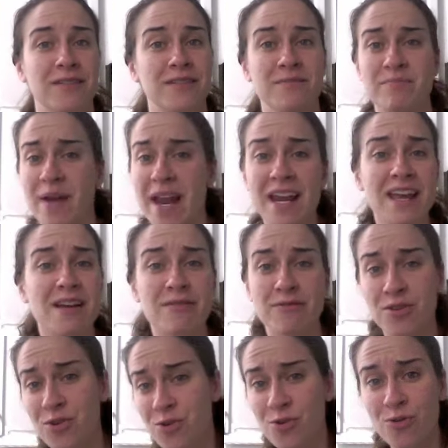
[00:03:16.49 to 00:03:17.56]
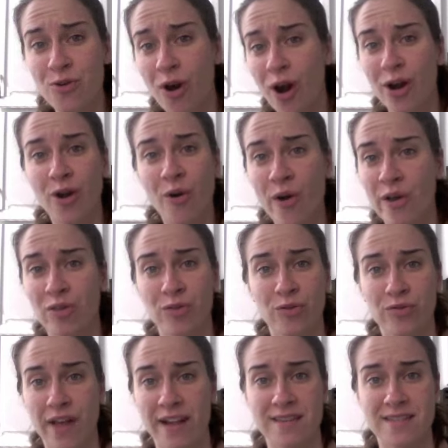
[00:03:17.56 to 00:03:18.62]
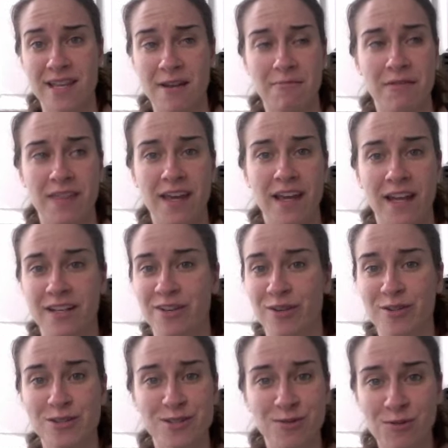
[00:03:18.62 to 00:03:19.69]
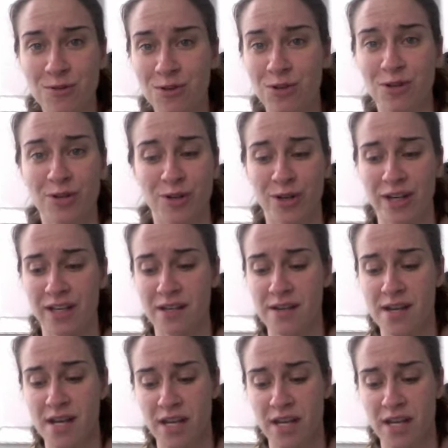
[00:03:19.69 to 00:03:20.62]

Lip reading: many of you are going through that same thing in your school or in,